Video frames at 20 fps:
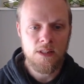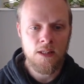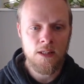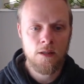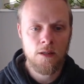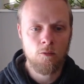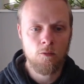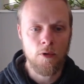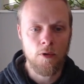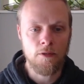
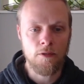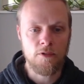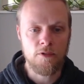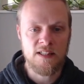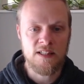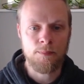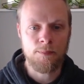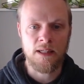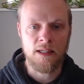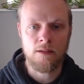with
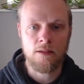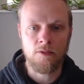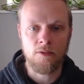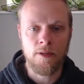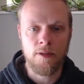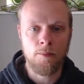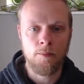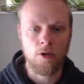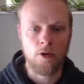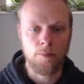respect to
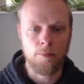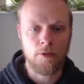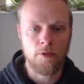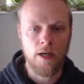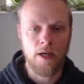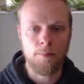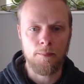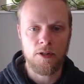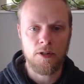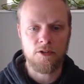the model
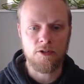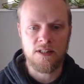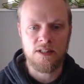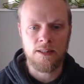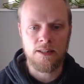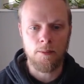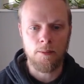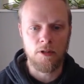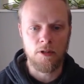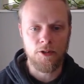parameters
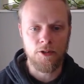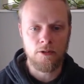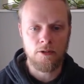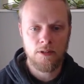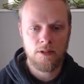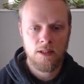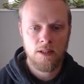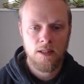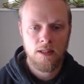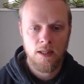w,
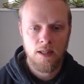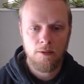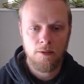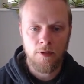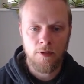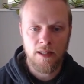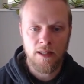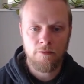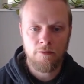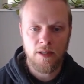
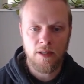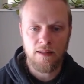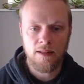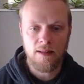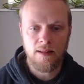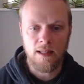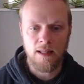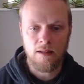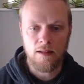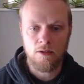we can write
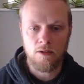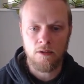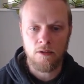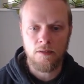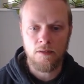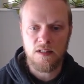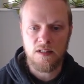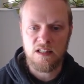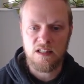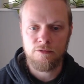that
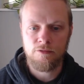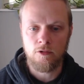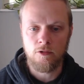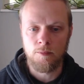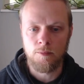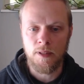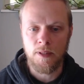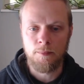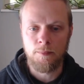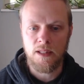on this
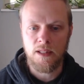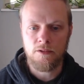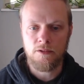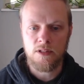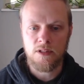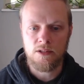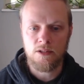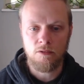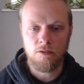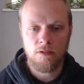form in
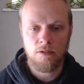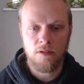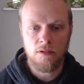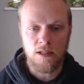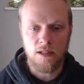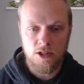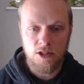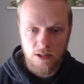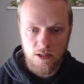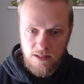matrix
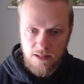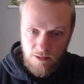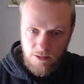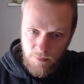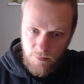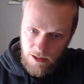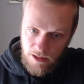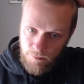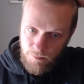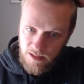notation. So
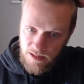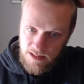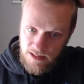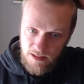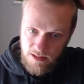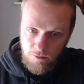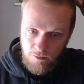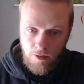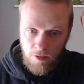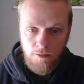
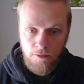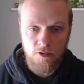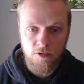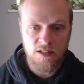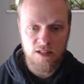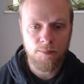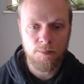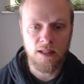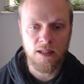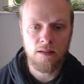minimize with
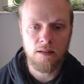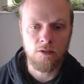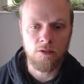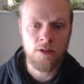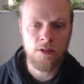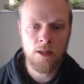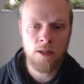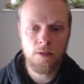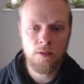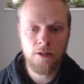respect to
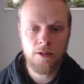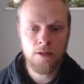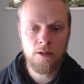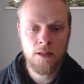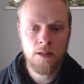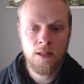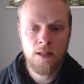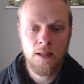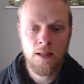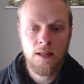w,
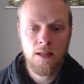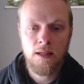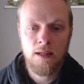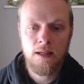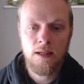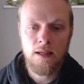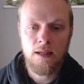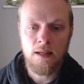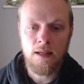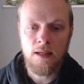
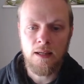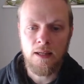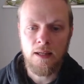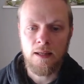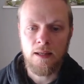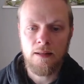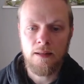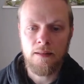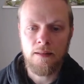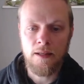
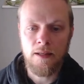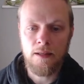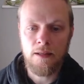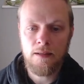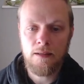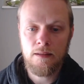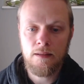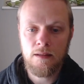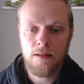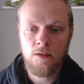the
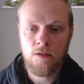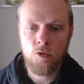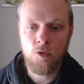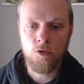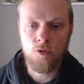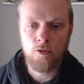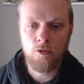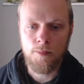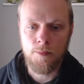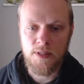2
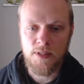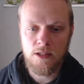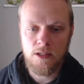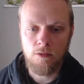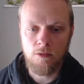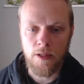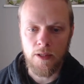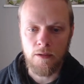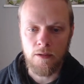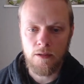norm
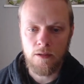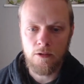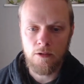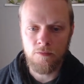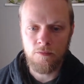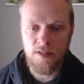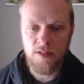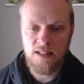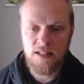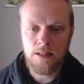square
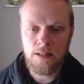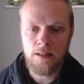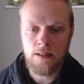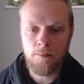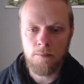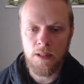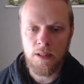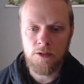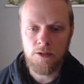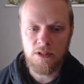of this
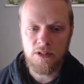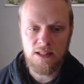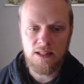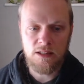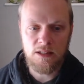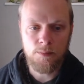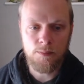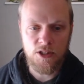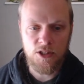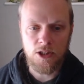matrix
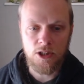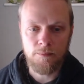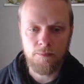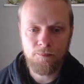expression.